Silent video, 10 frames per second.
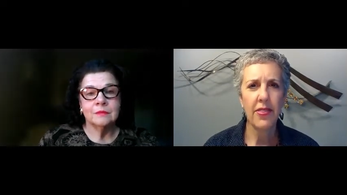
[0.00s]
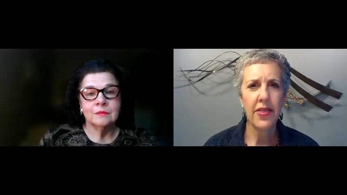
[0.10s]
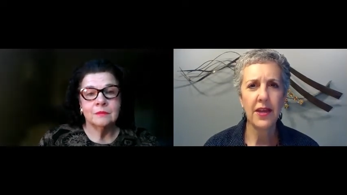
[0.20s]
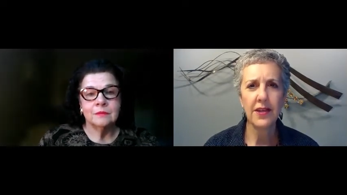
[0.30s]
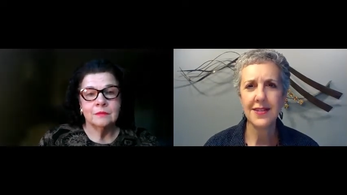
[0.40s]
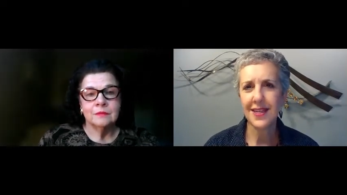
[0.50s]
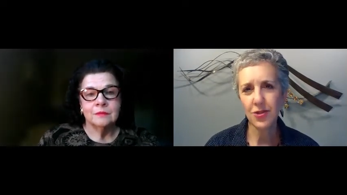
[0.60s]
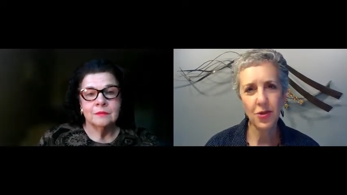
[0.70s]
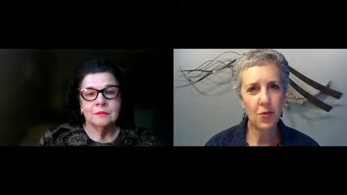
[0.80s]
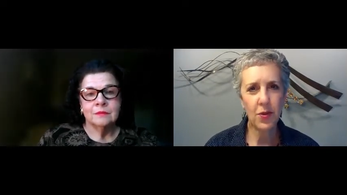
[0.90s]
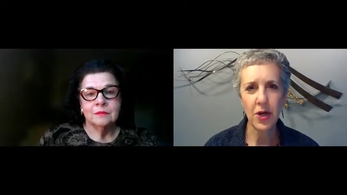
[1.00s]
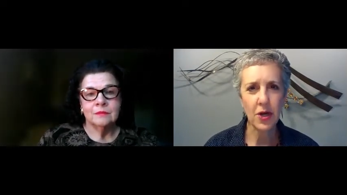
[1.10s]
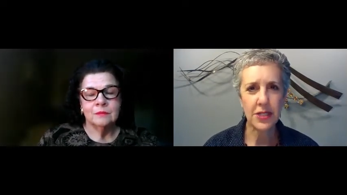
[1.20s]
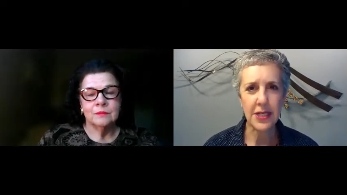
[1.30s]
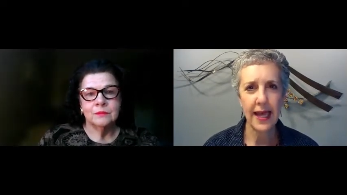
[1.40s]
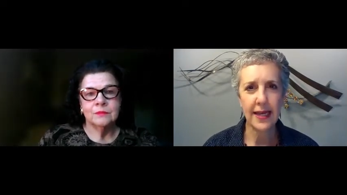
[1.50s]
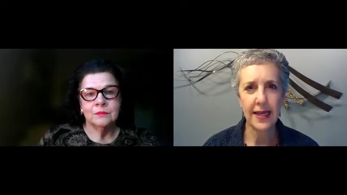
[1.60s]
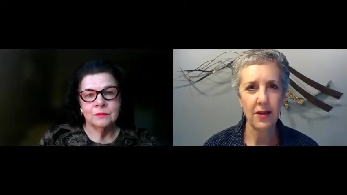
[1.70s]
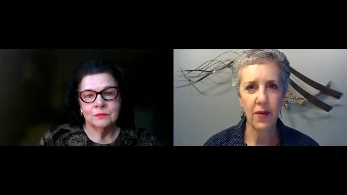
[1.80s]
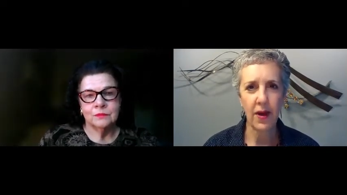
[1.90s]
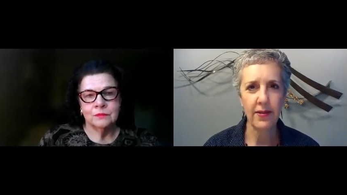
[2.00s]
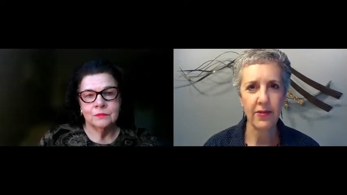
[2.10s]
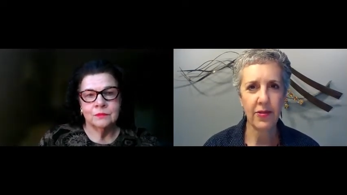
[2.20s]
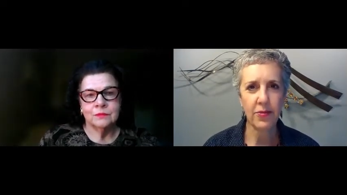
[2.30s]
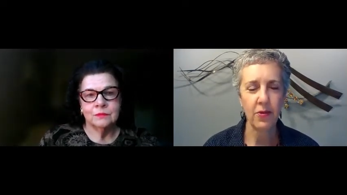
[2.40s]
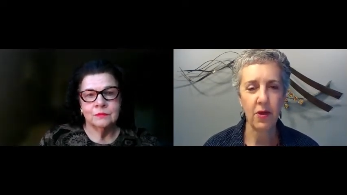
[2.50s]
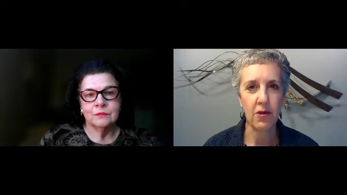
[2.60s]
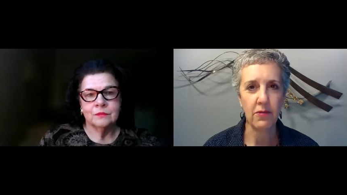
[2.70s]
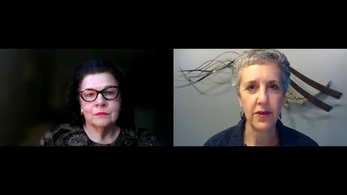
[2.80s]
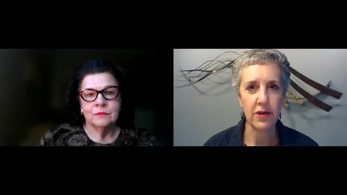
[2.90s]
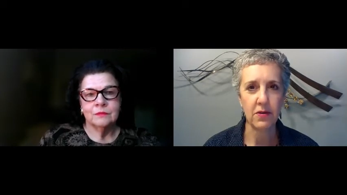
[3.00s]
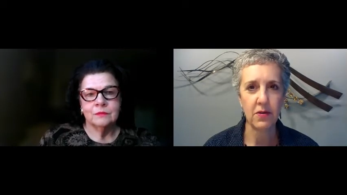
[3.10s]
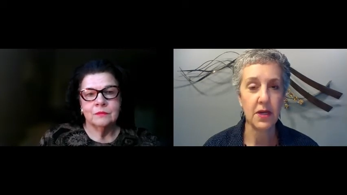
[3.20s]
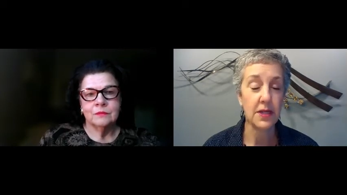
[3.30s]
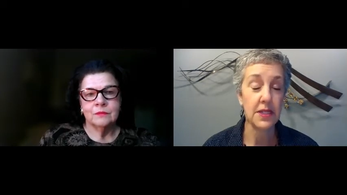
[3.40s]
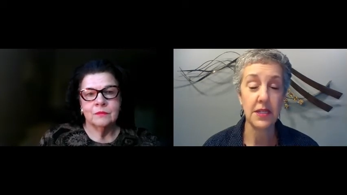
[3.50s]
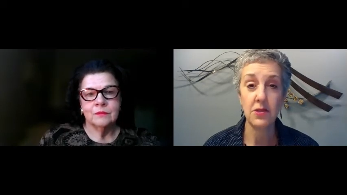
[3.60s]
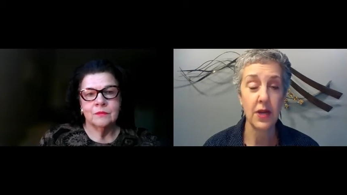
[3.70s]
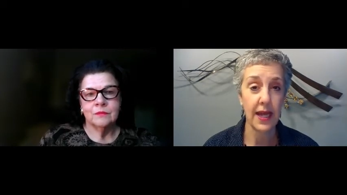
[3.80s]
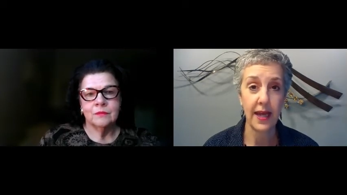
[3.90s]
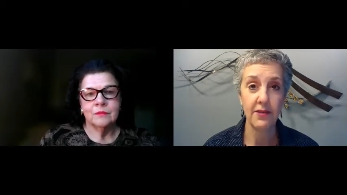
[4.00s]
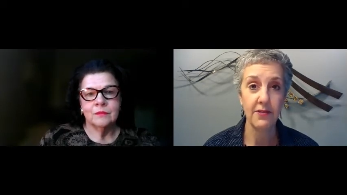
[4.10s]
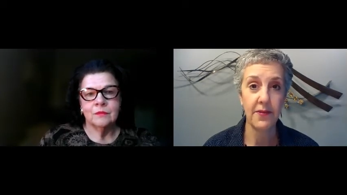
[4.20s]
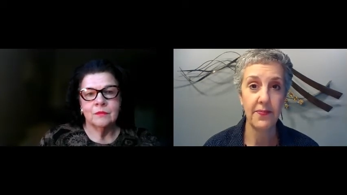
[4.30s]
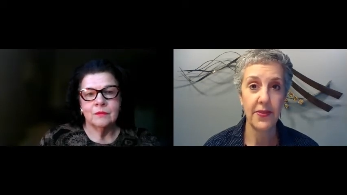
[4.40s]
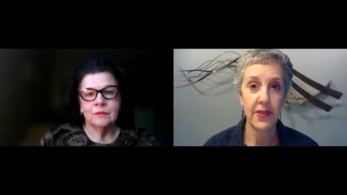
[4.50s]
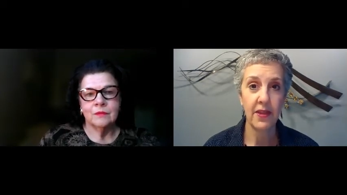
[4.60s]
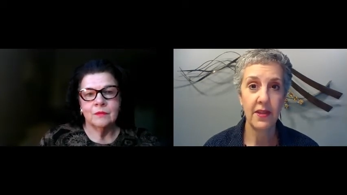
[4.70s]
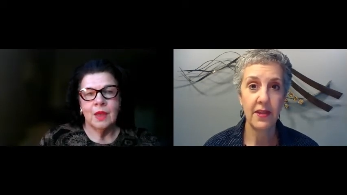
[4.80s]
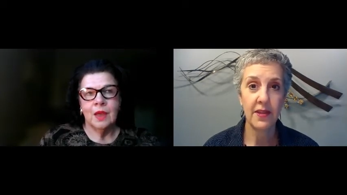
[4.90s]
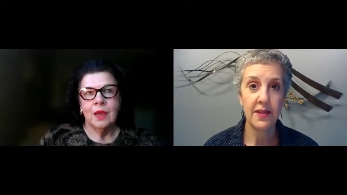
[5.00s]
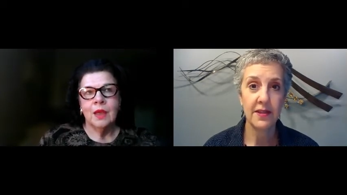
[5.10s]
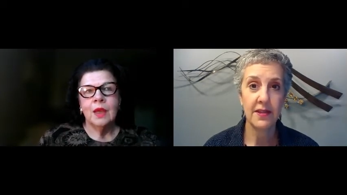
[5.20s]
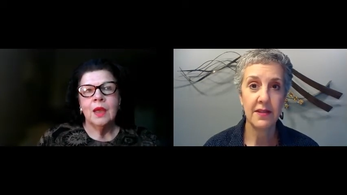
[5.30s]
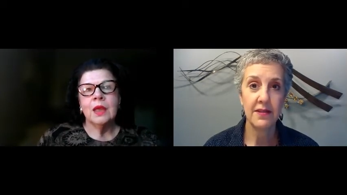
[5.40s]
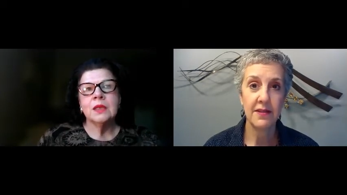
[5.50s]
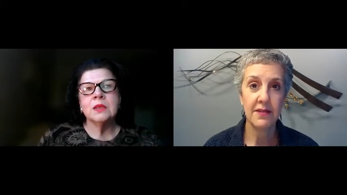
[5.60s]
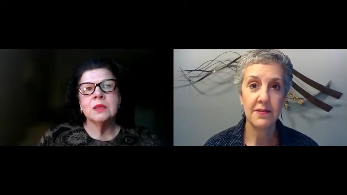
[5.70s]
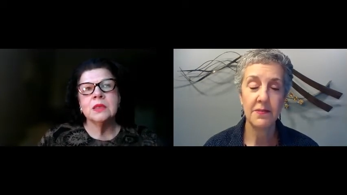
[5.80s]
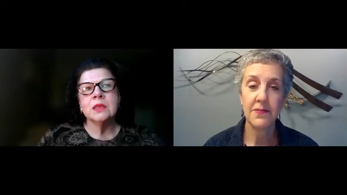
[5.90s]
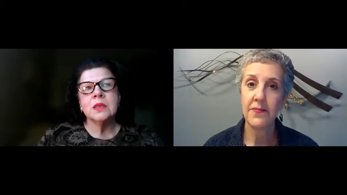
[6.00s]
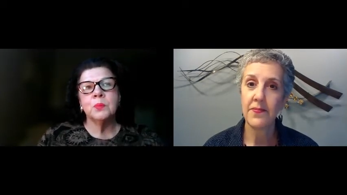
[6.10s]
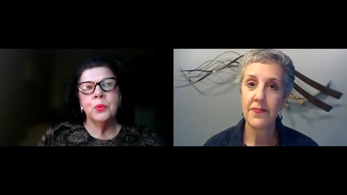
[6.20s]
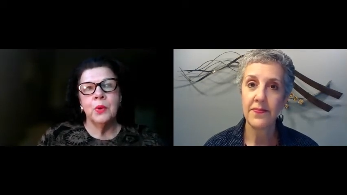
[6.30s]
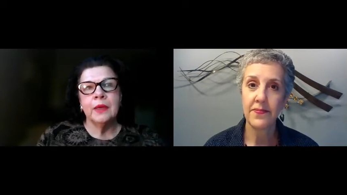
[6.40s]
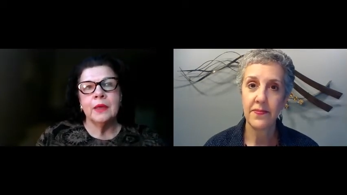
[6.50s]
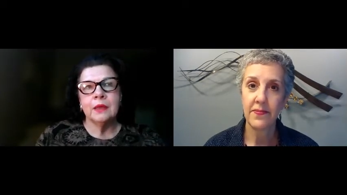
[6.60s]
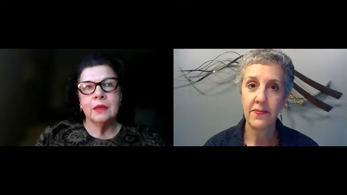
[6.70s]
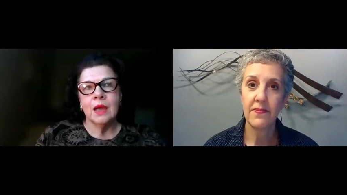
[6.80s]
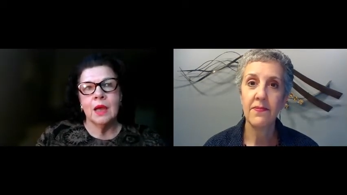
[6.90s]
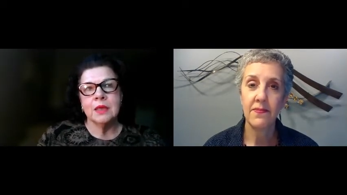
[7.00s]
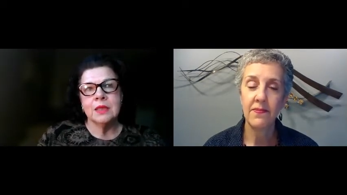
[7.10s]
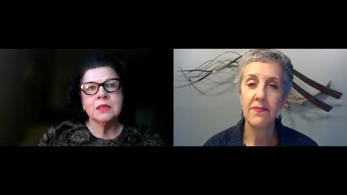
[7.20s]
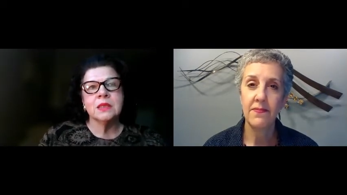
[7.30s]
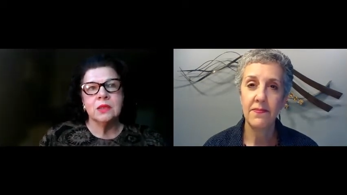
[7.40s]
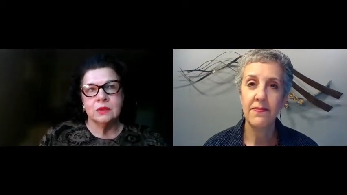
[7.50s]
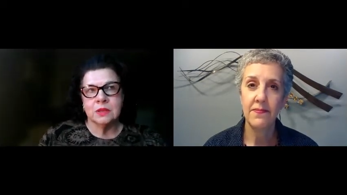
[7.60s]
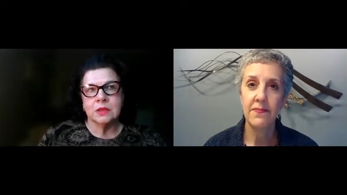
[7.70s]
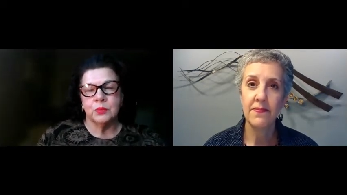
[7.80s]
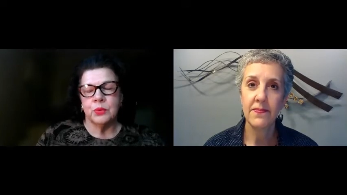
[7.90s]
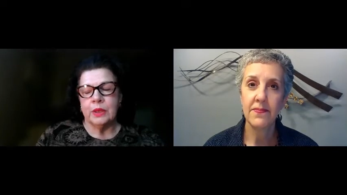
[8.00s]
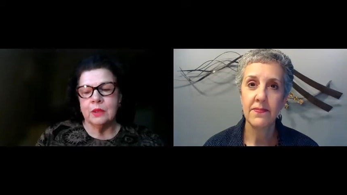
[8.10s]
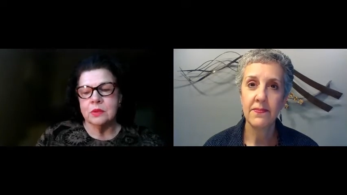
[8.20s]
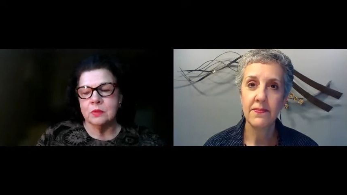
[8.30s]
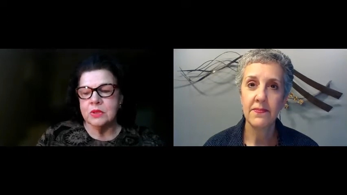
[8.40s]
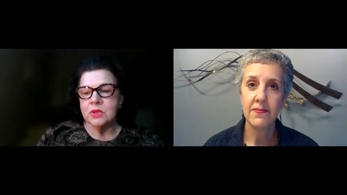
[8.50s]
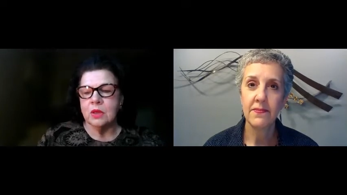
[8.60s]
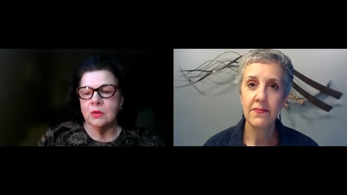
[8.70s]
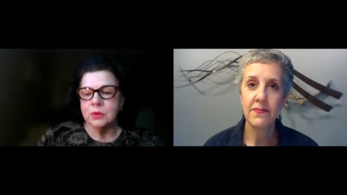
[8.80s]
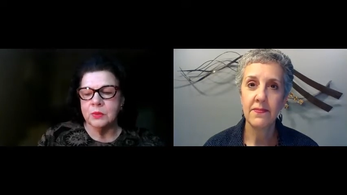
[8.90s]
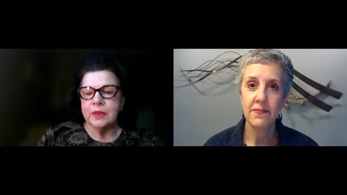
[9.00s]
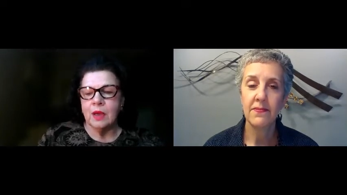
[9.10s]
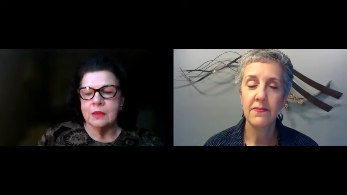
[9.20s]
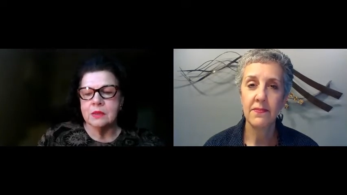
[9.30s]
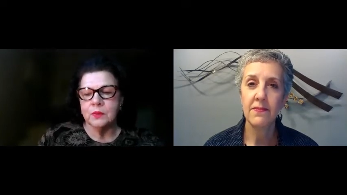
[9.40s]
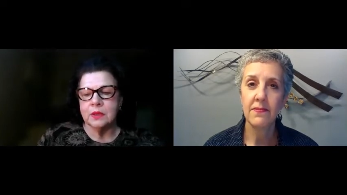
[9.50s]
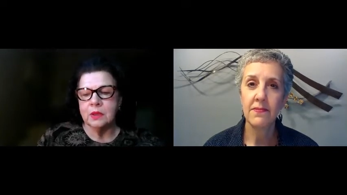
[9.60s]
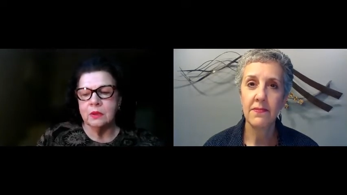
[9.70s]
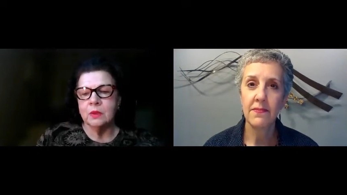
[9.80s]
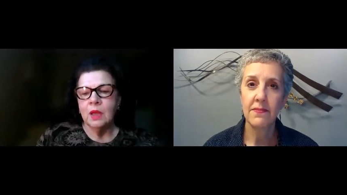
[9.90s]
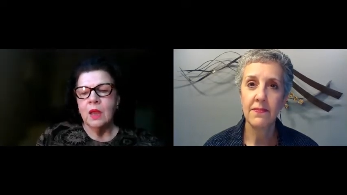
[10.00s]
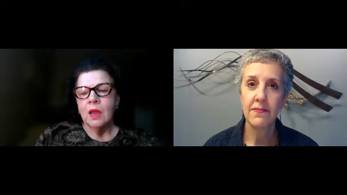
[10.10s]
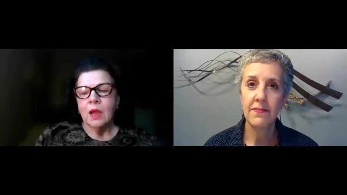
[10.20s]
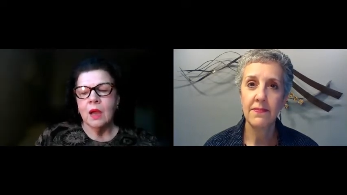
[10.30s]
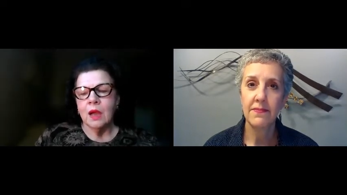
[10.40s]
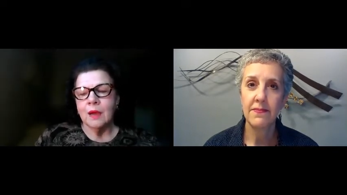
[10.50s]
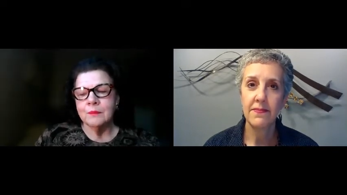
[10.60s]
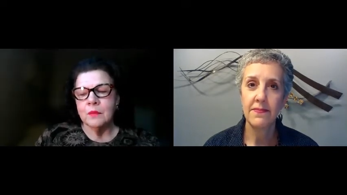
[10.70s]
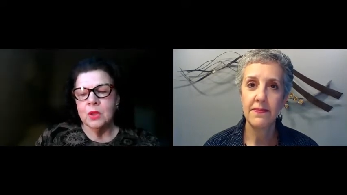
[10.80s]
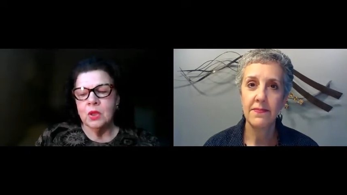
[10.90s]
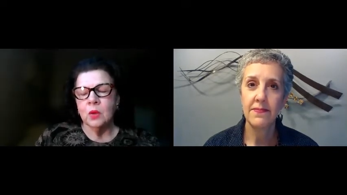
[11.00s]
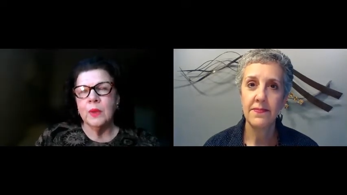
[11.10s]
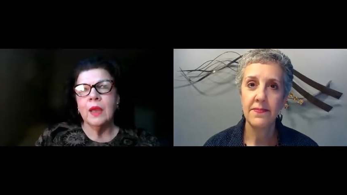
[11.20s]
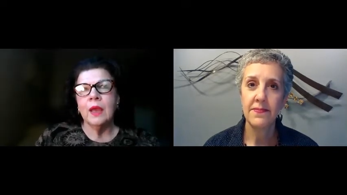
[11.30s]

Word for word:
Speaker 1: that essential workers had any rights through COVID or continue to have.
Speaker 2: It's disappointing. I, I, it's still disappointing to me, Cheryl, to be honest with you. Um, you know, we